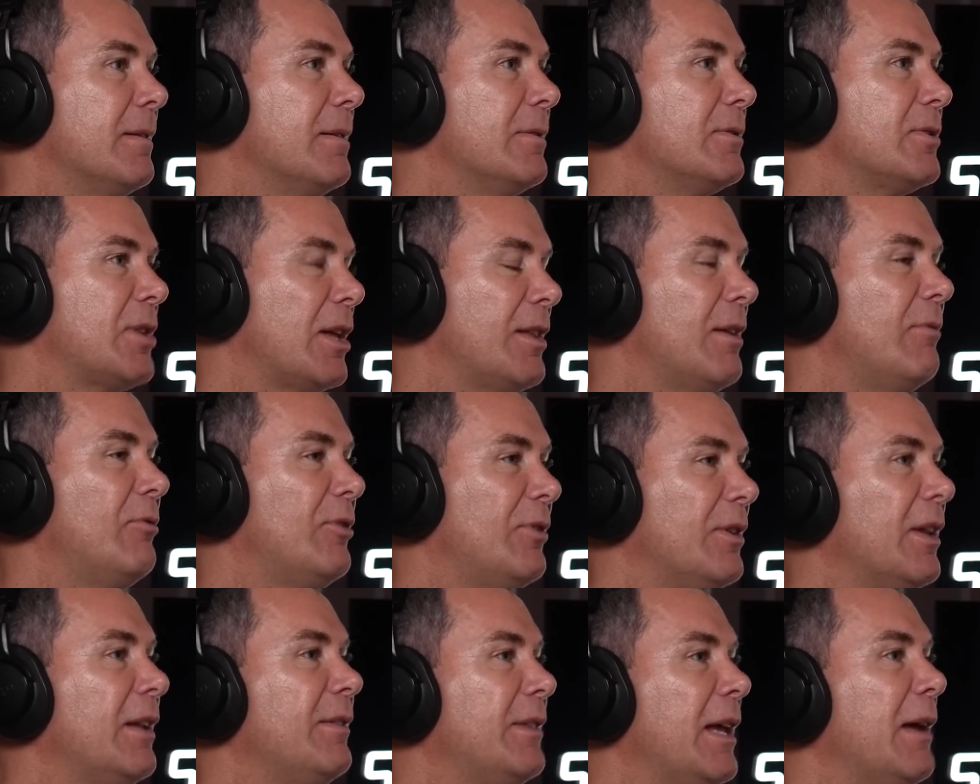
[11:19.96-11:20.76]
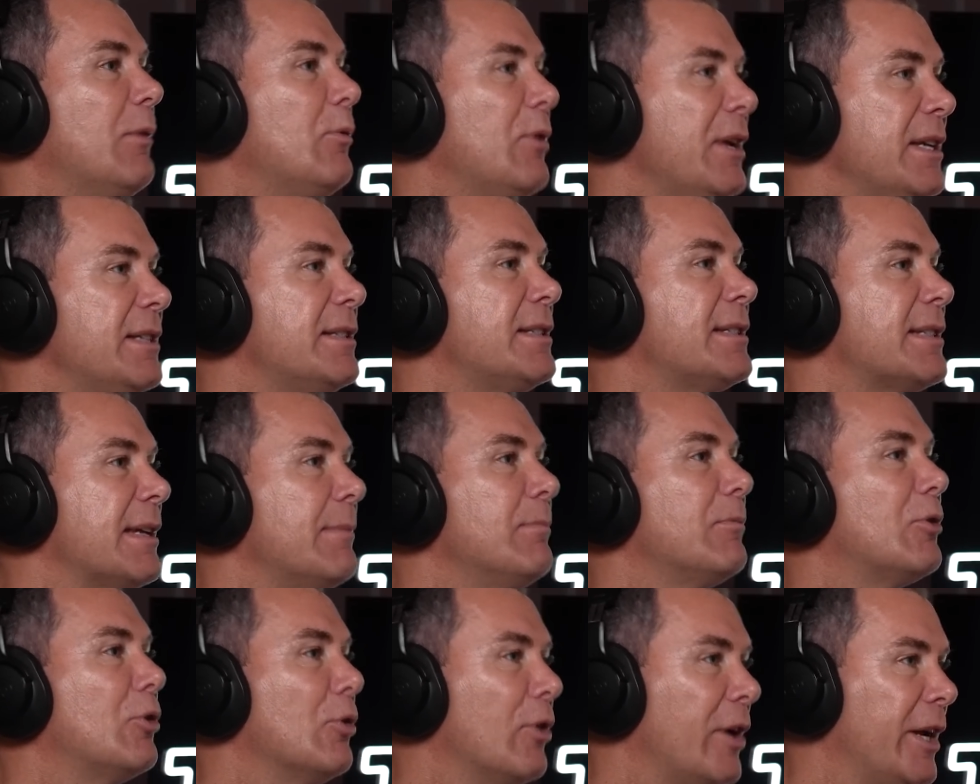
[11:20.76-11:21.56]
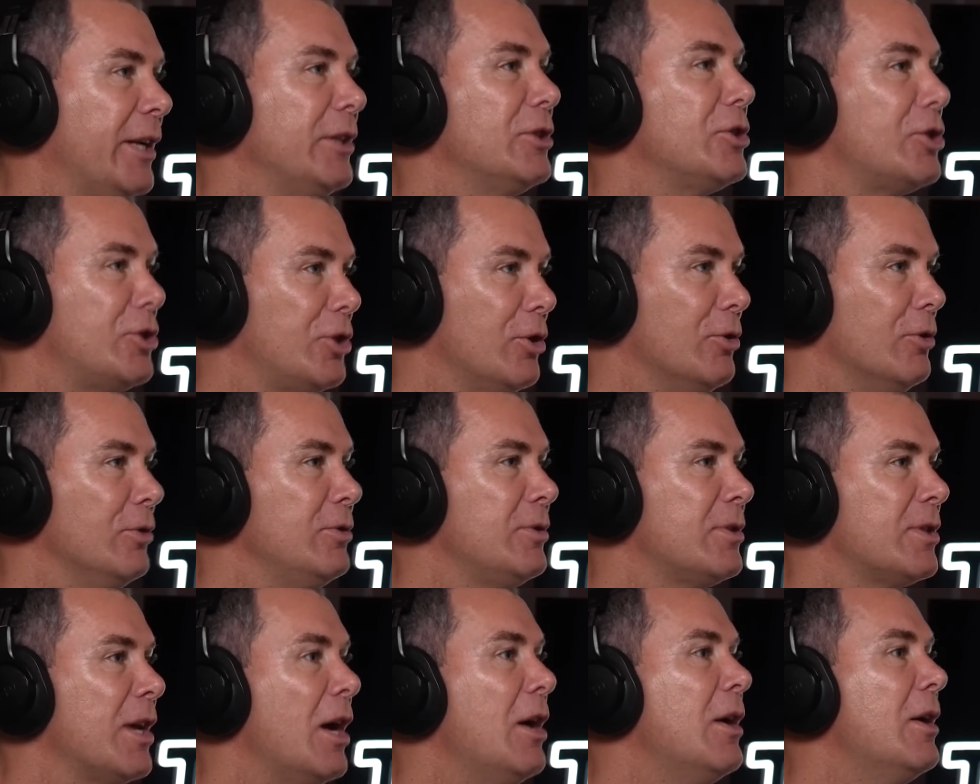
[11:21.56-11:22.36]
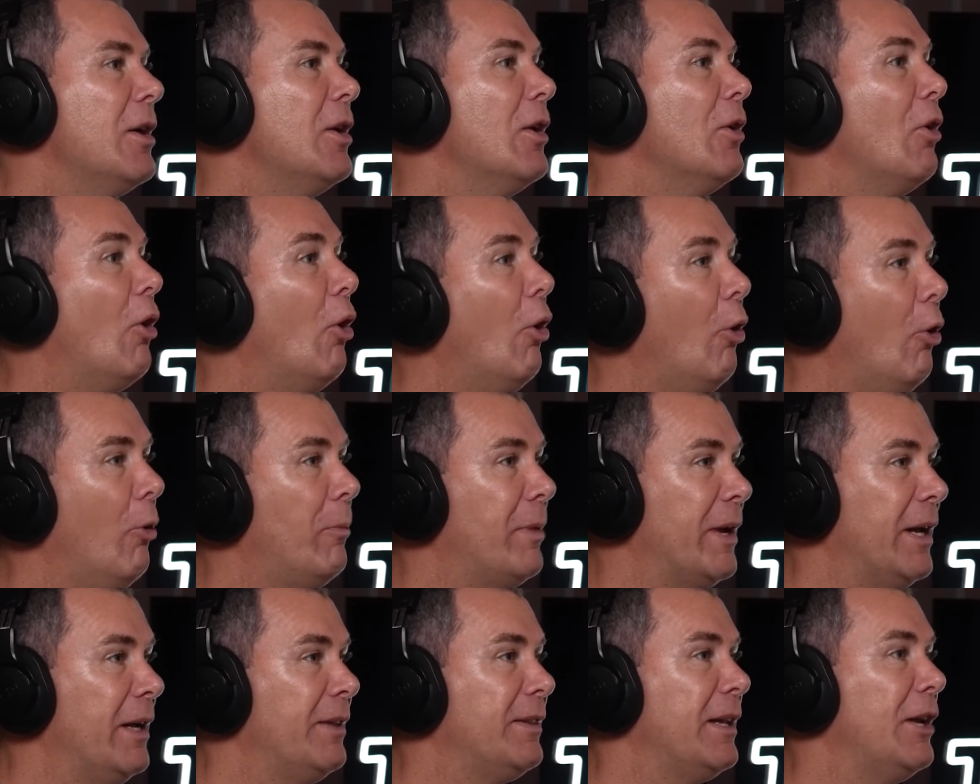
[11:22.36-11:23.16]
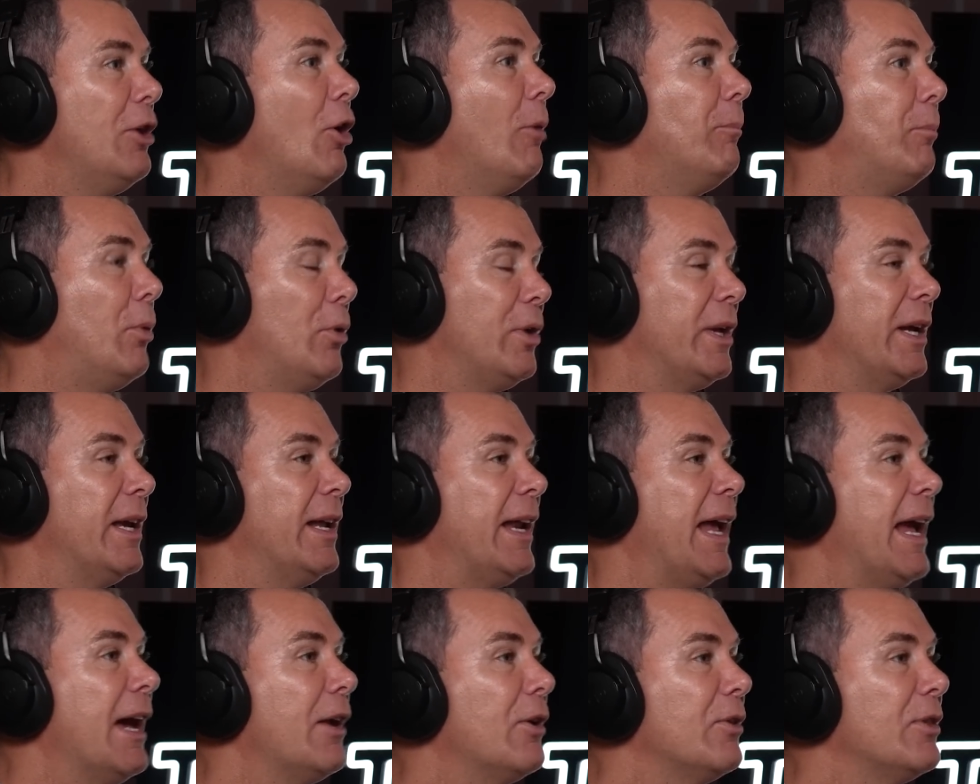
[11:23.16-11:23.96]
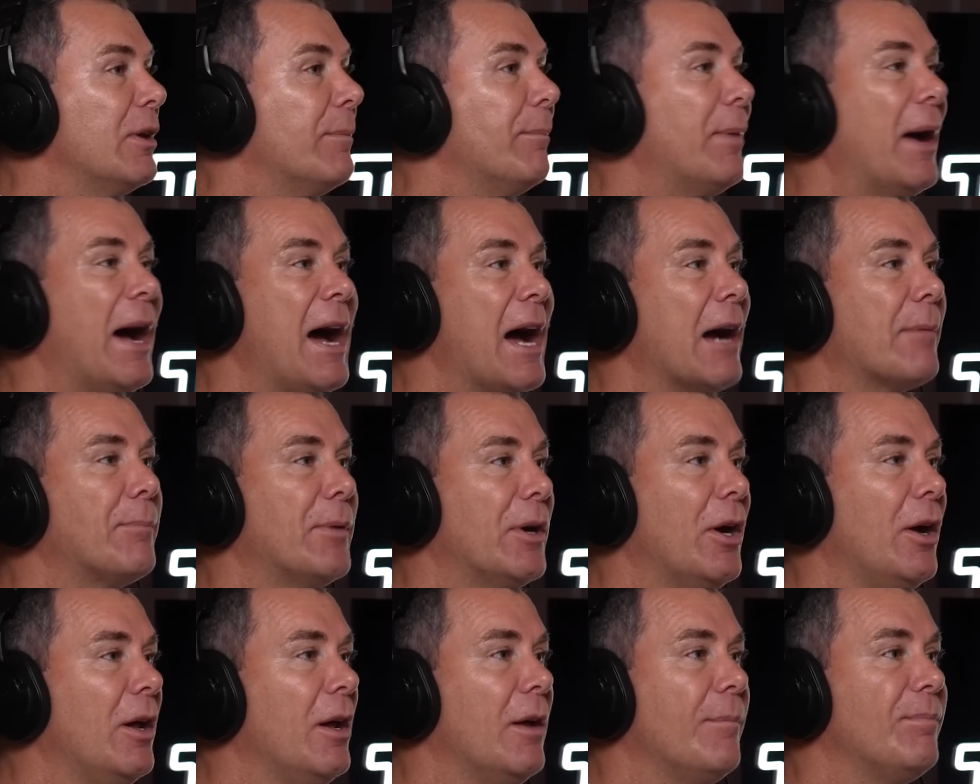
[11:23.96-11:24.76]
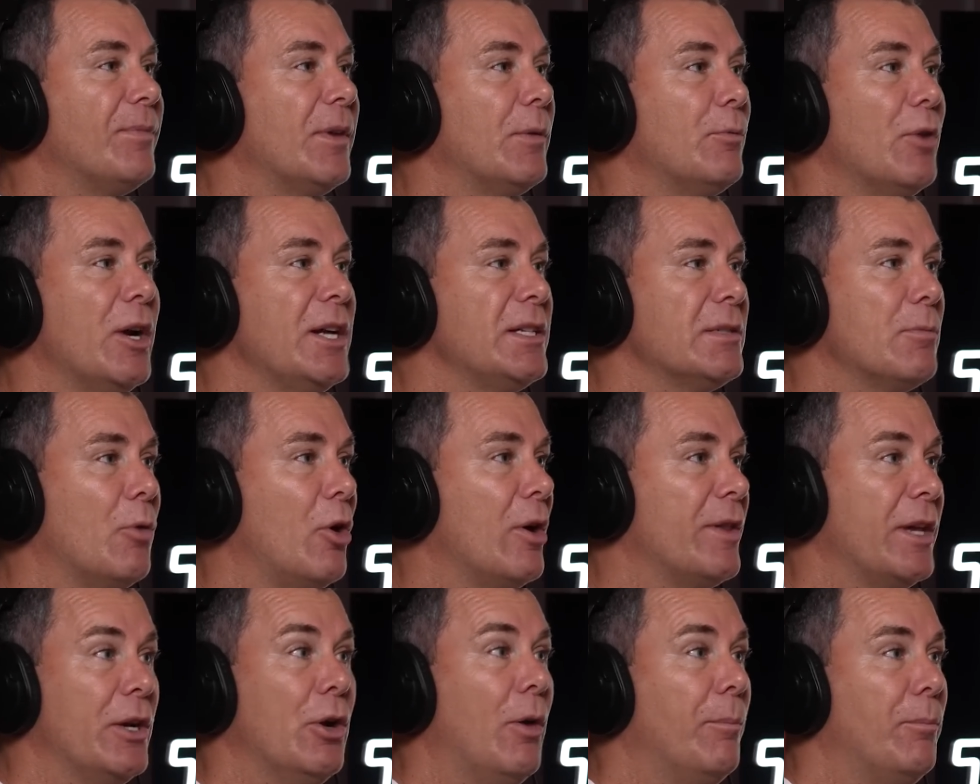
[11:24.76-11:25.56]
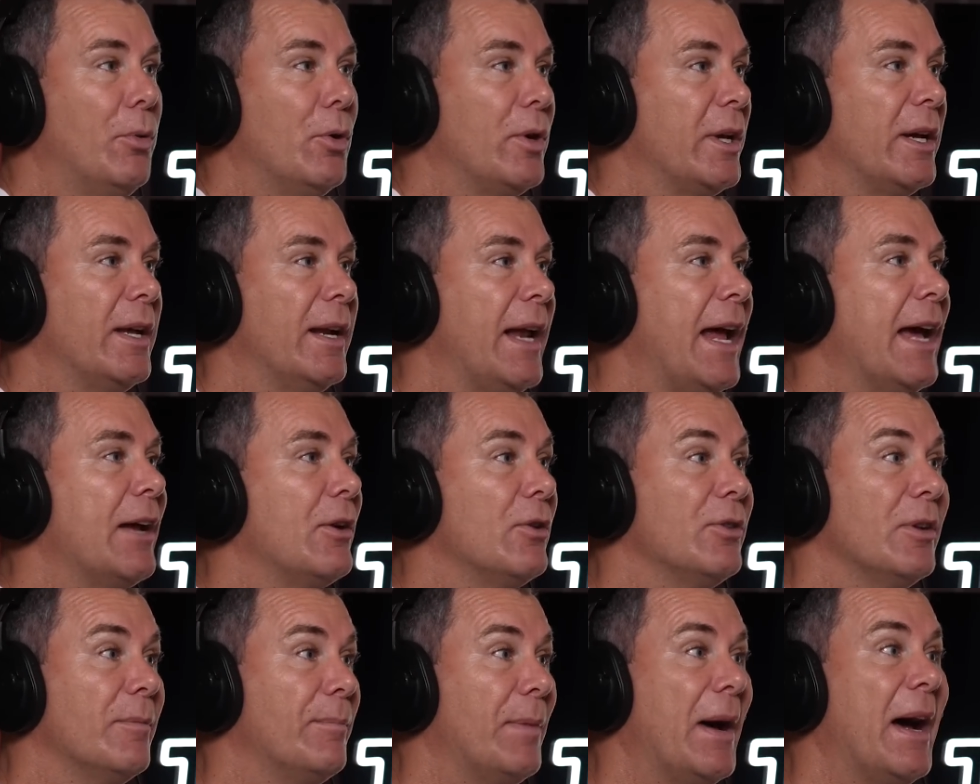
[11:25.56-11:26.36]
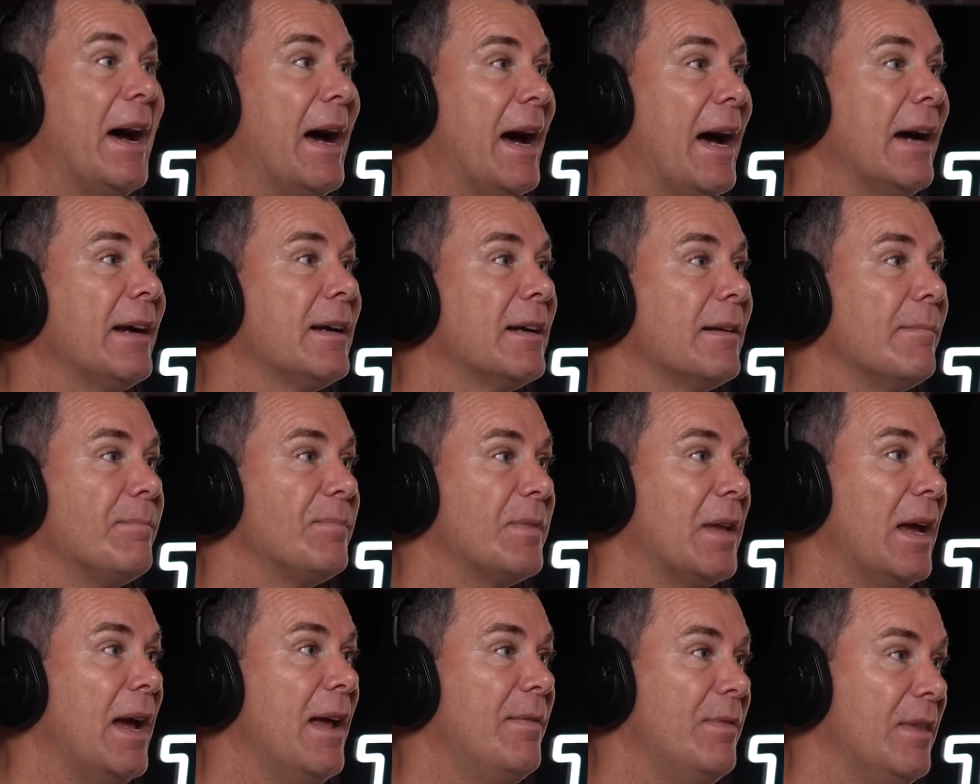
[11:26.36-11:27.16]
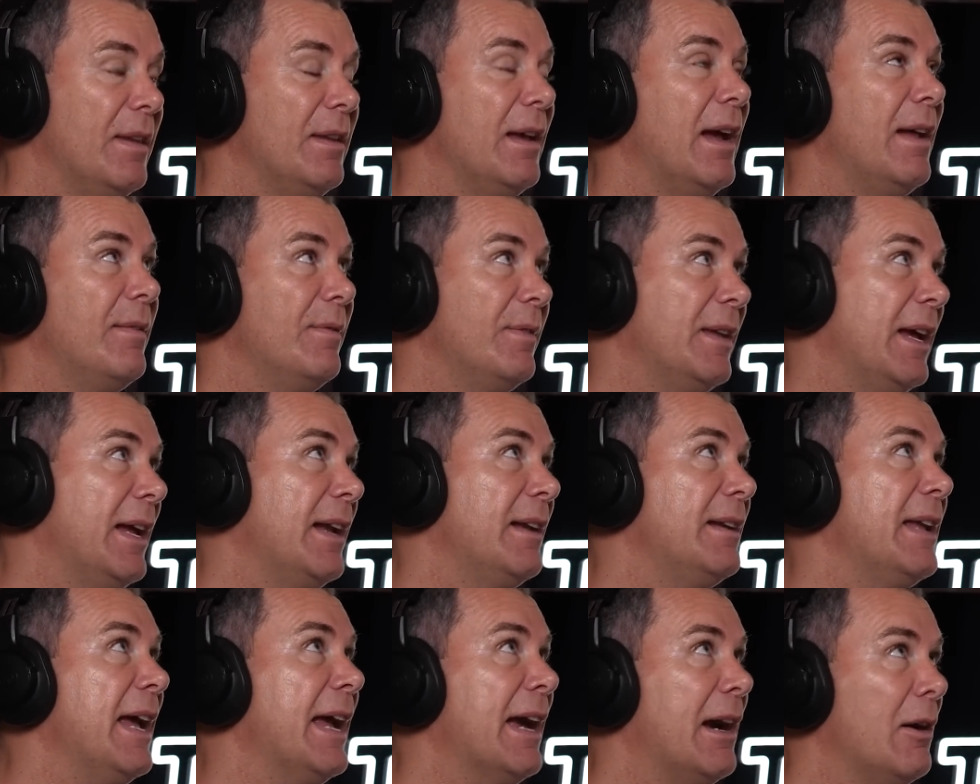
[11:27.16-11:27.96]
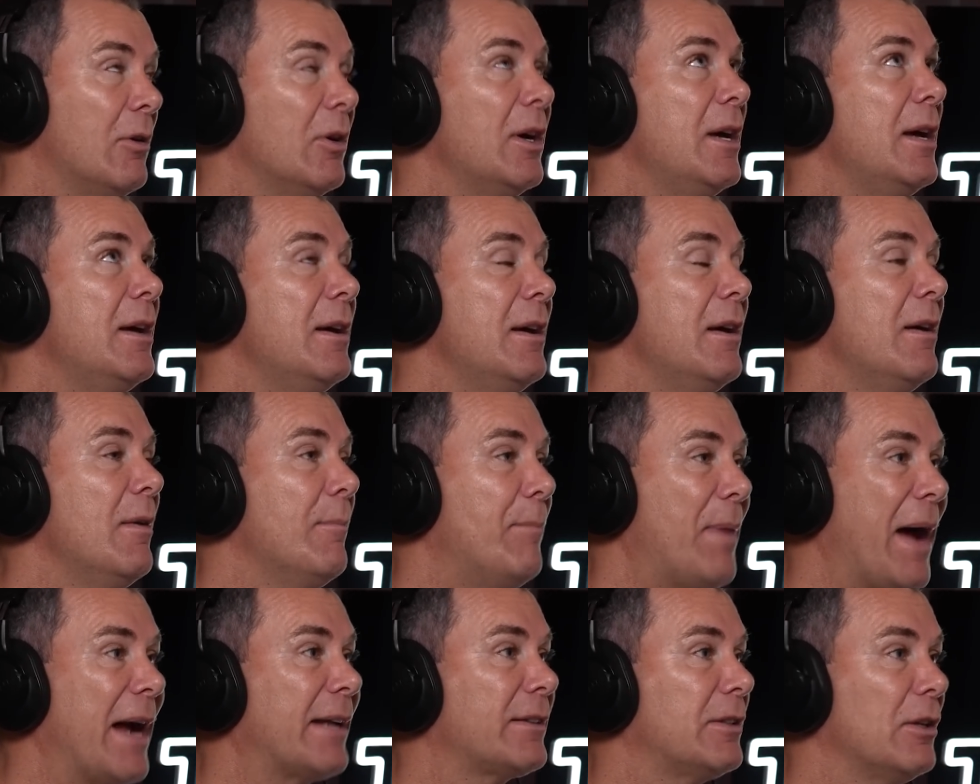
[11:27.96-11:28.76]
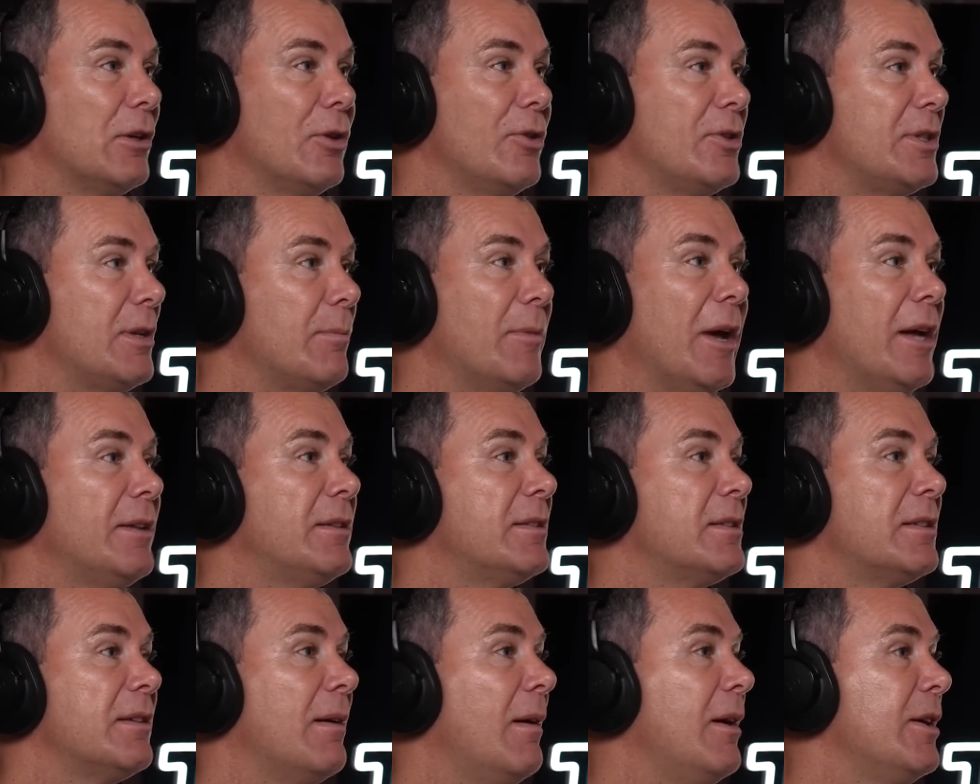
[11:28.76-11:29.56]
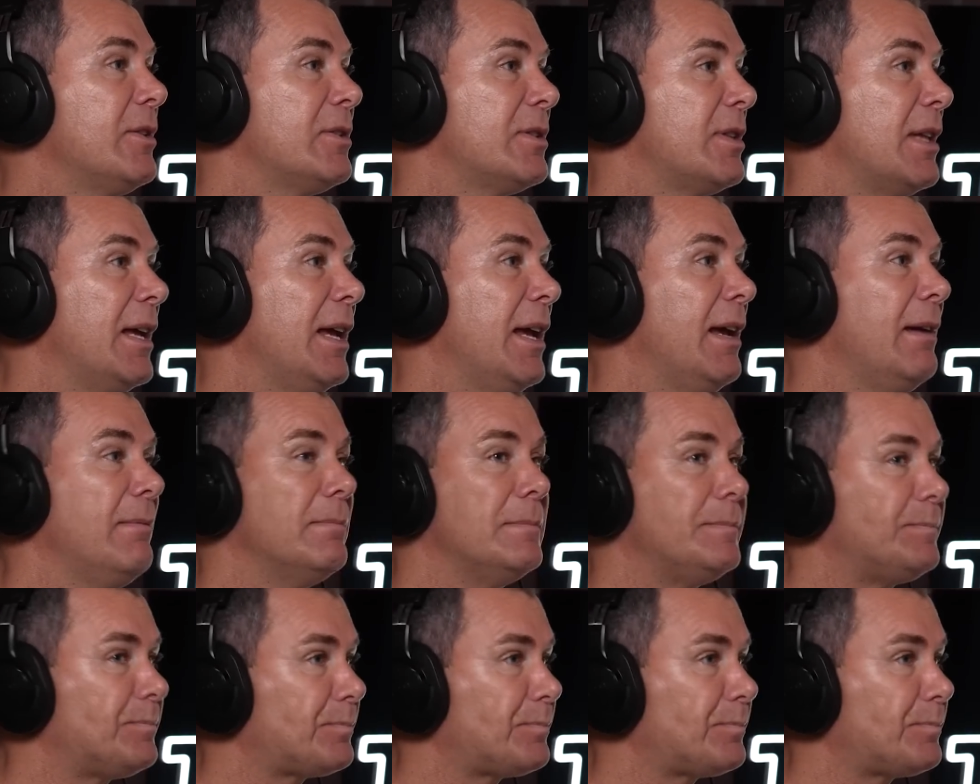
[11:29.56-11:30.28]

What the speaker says: So there is some green shoots, albeit they're not putting it out on the park. But the reason why they're not putting it out on the park and they're now back to losing, it's their